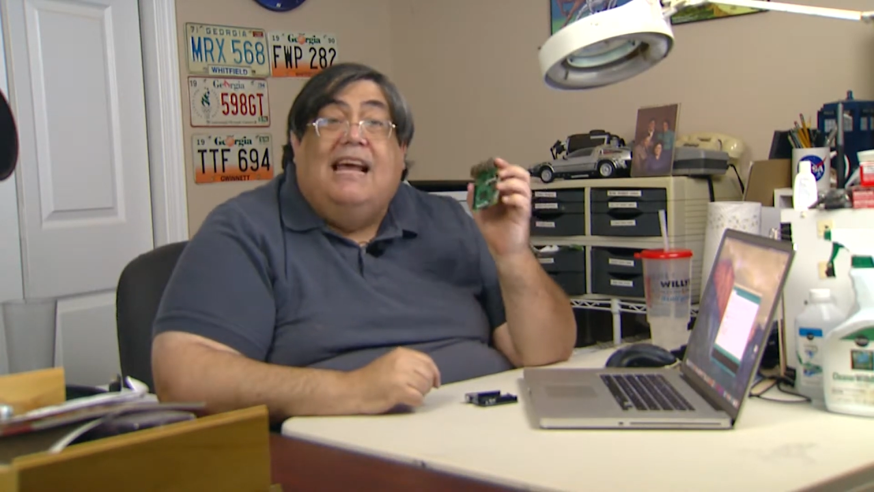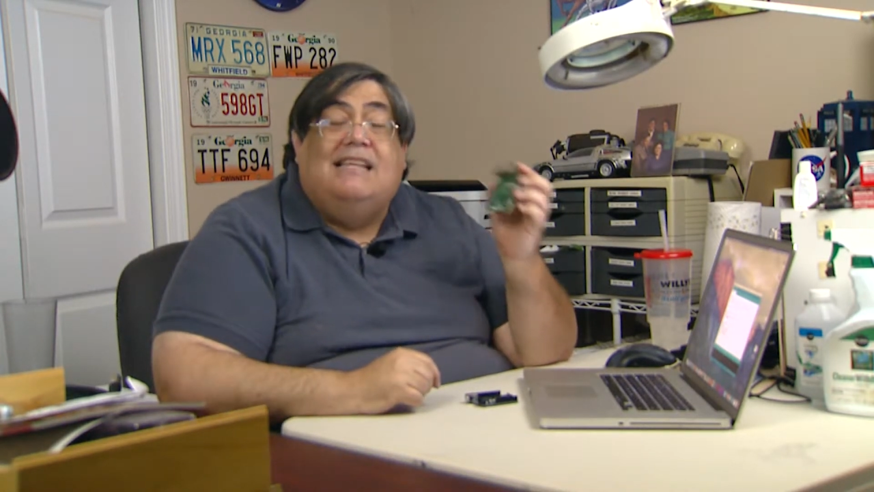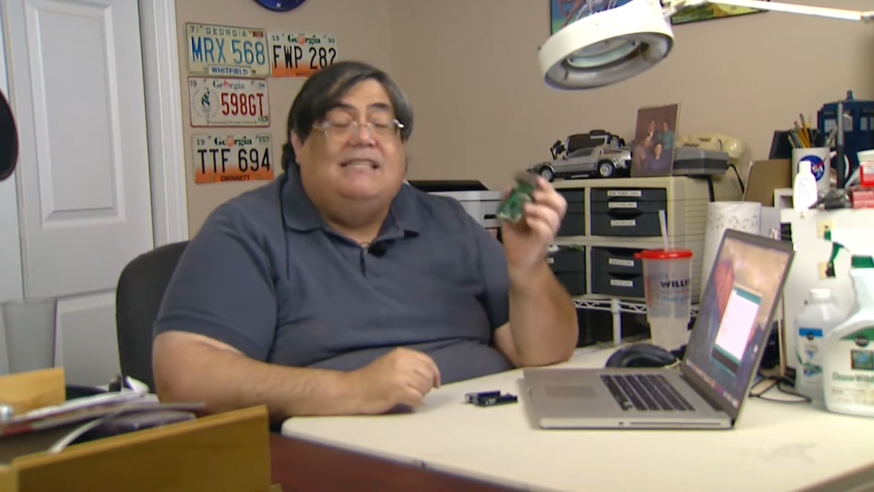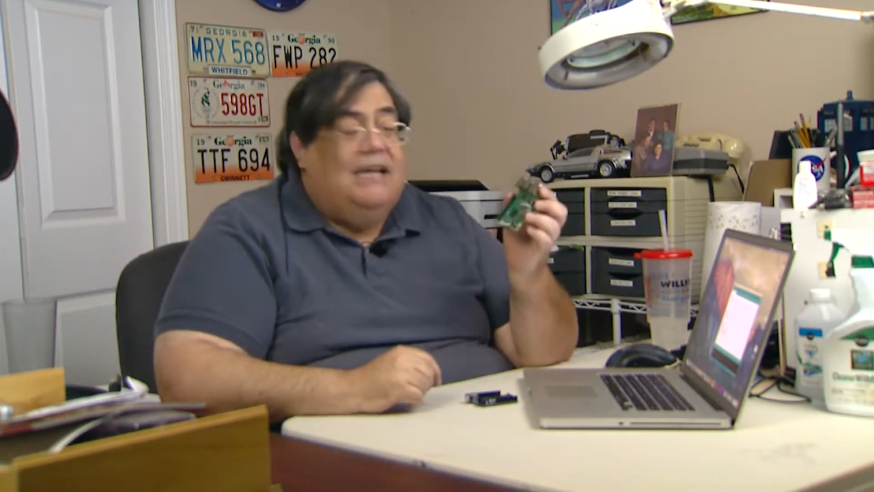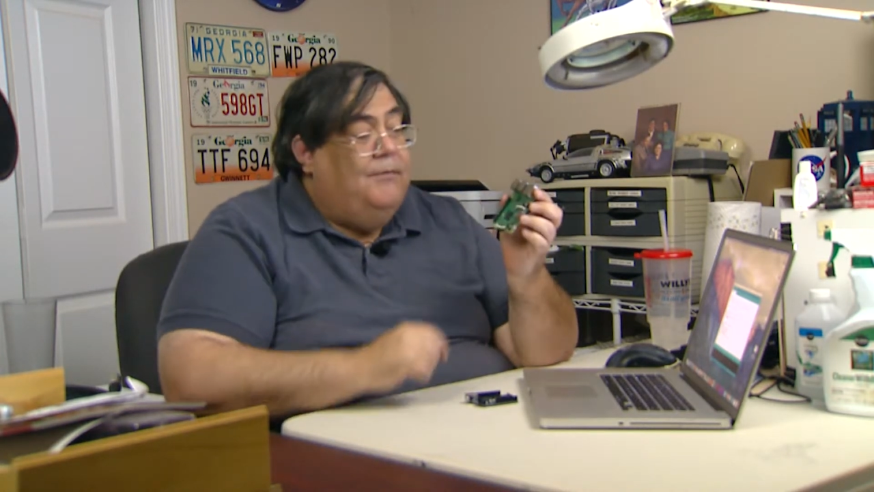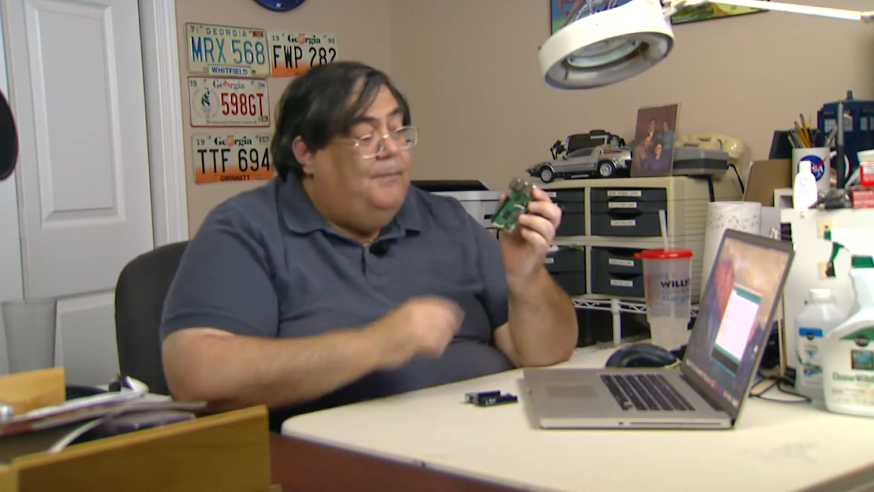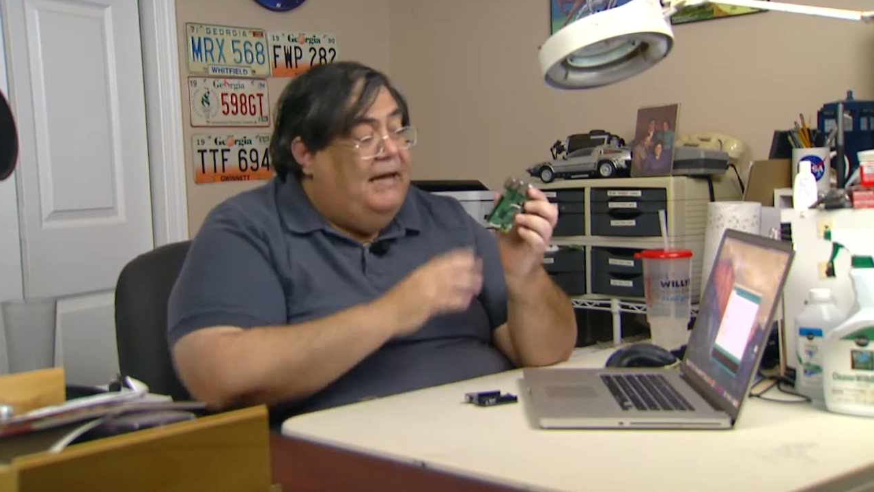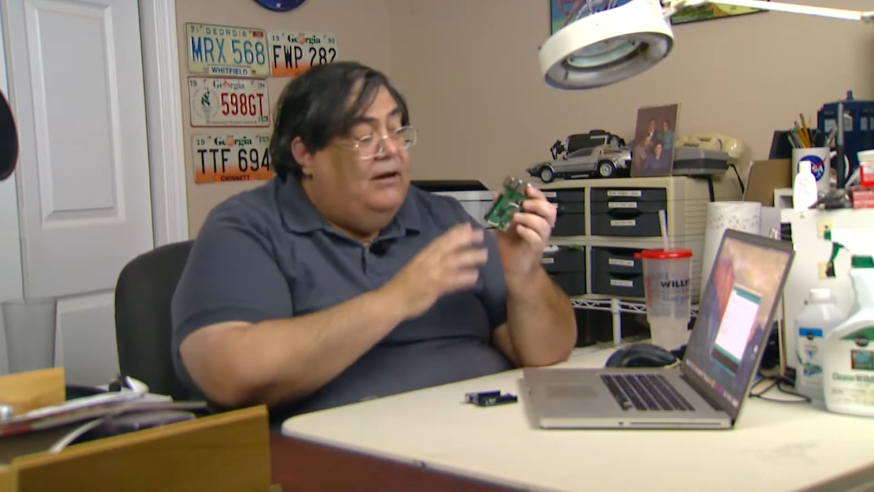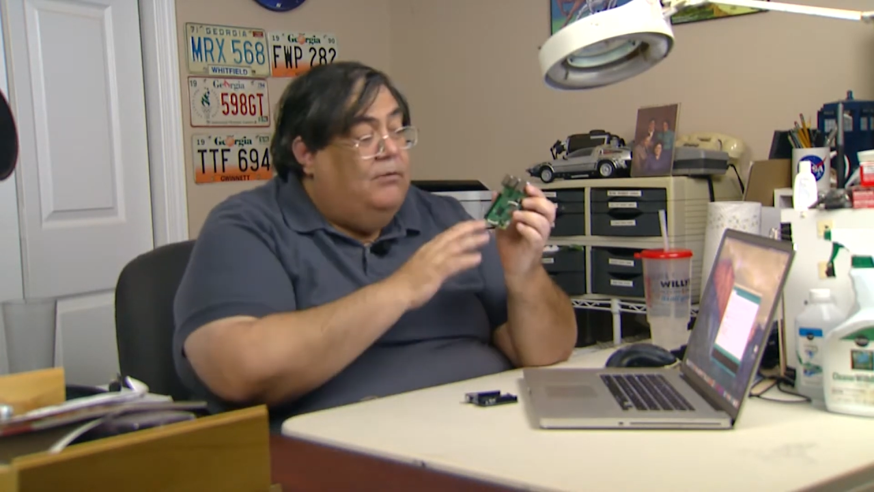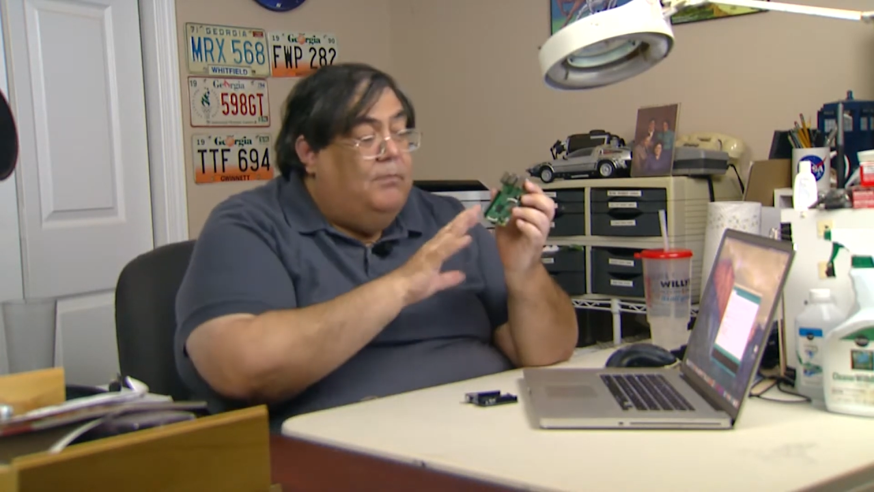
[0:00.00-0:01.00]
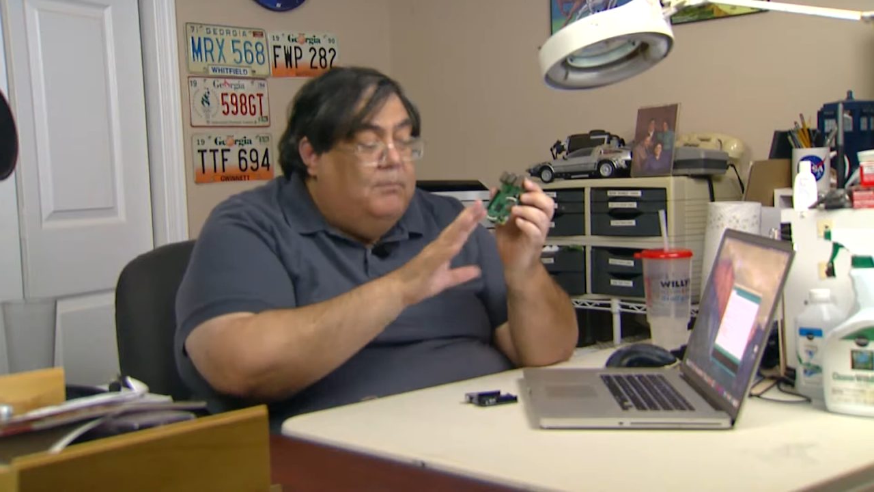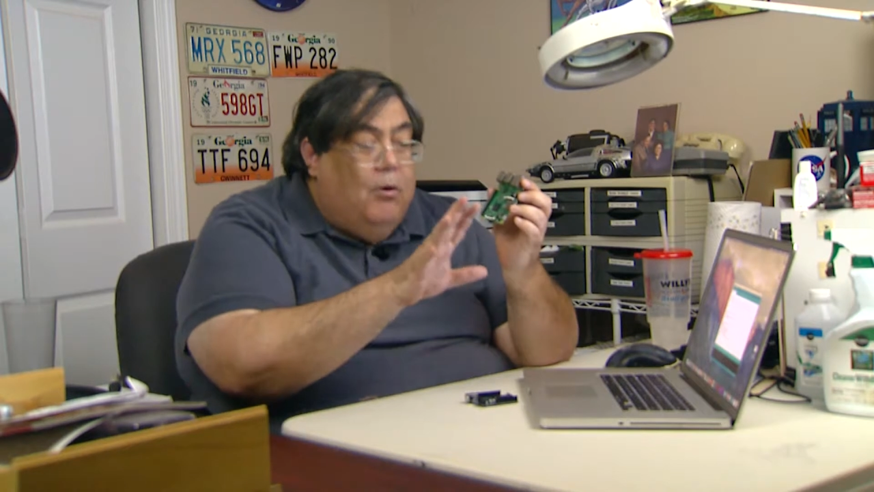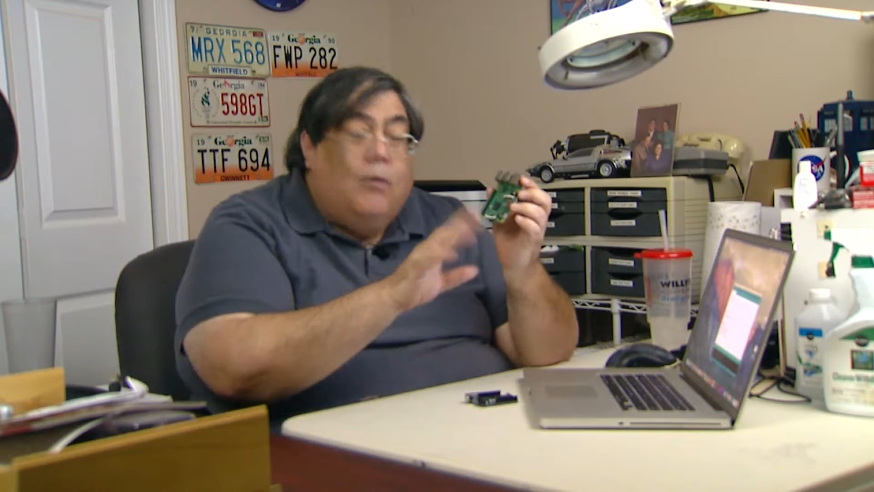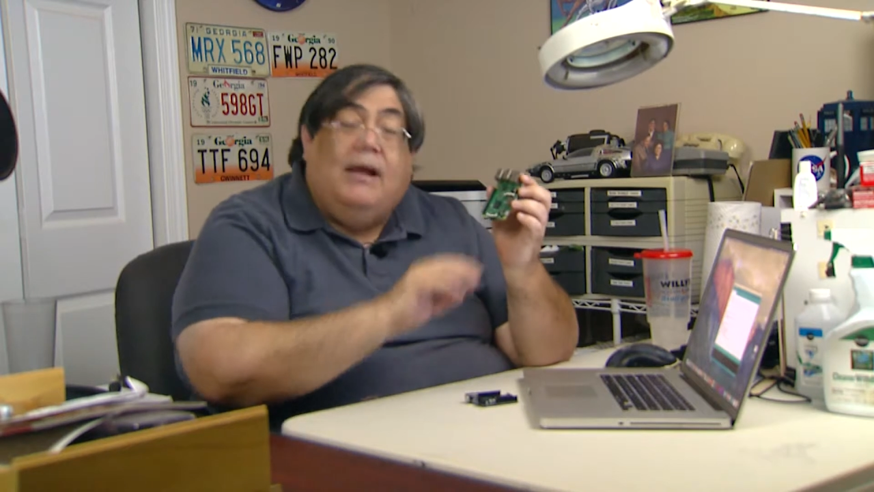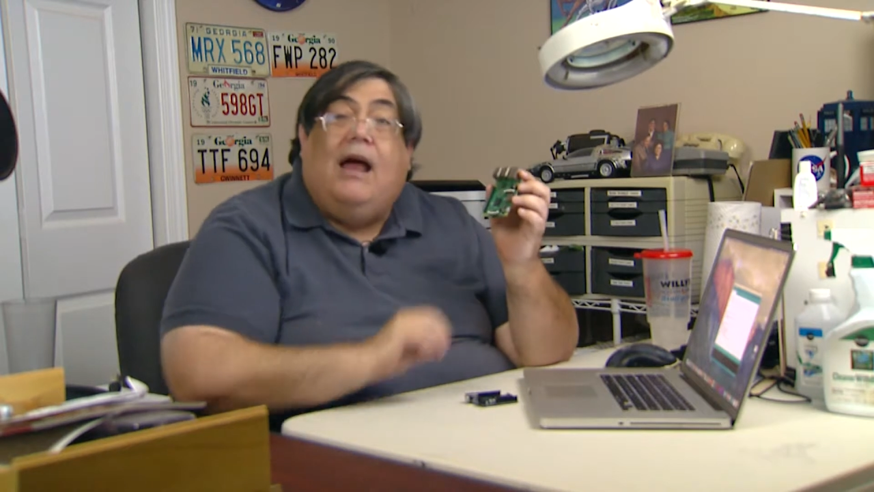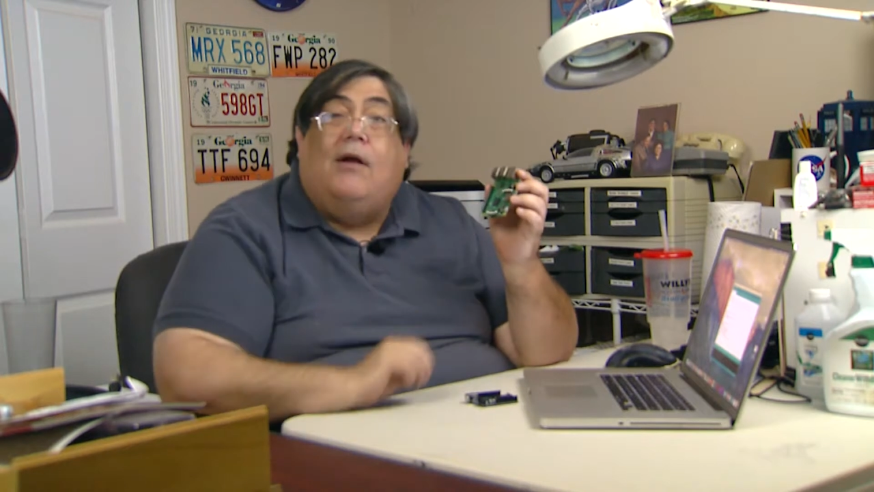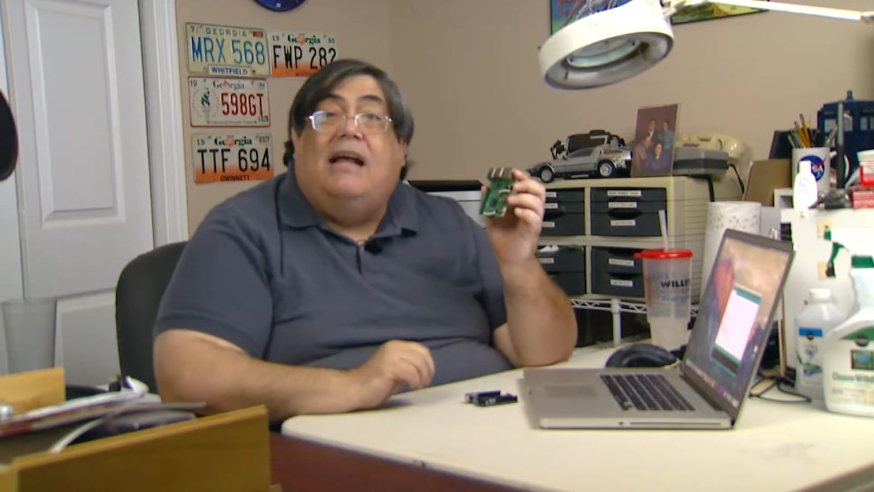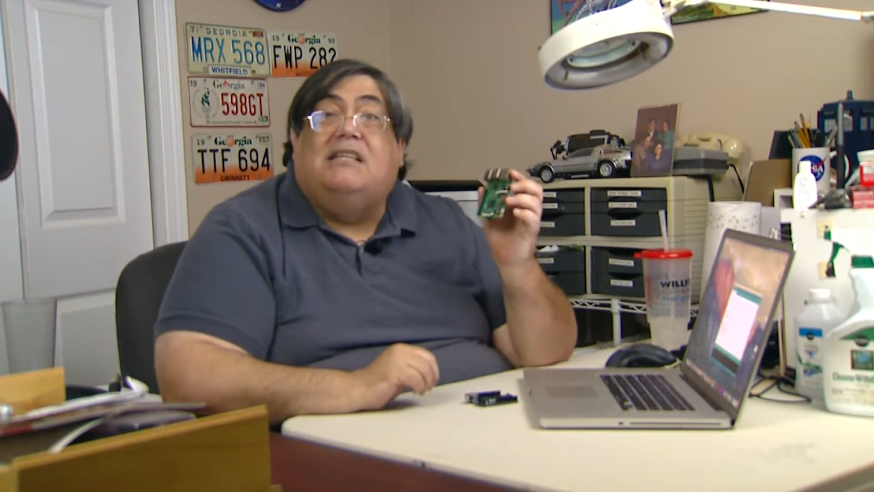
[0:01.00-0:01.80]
instead of being broken out